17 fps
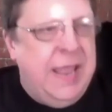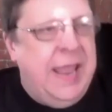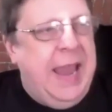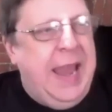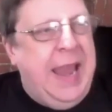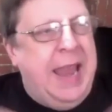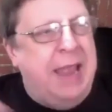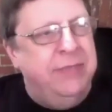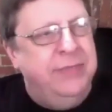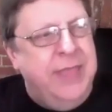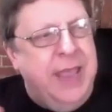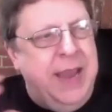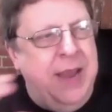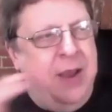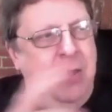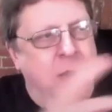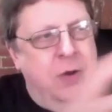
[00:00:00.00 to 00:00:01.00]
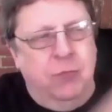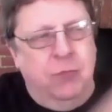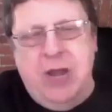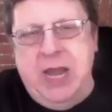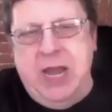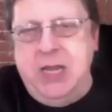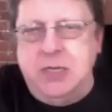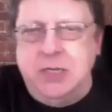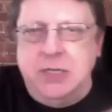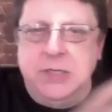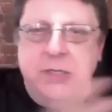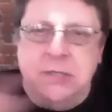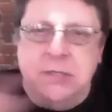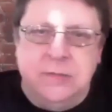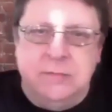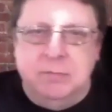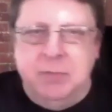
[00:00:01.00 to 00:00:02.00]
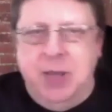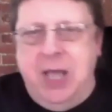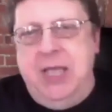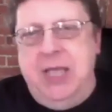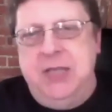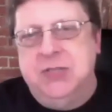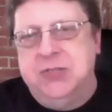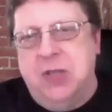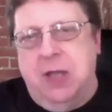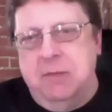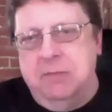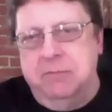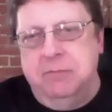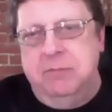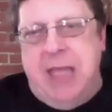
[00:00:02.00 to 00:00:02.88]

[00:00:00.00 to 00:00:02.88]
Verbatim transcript: And they are raided by some